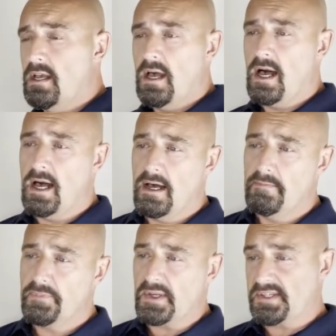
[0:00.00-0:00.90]

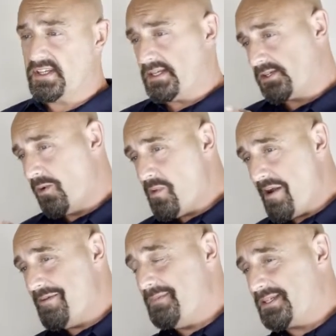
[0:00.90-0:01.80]
that sit somewhere
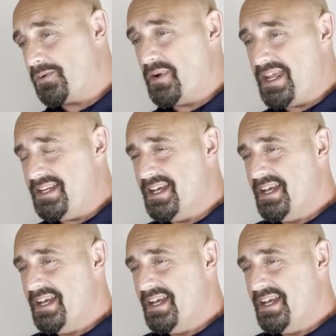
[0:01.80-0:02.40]
in between,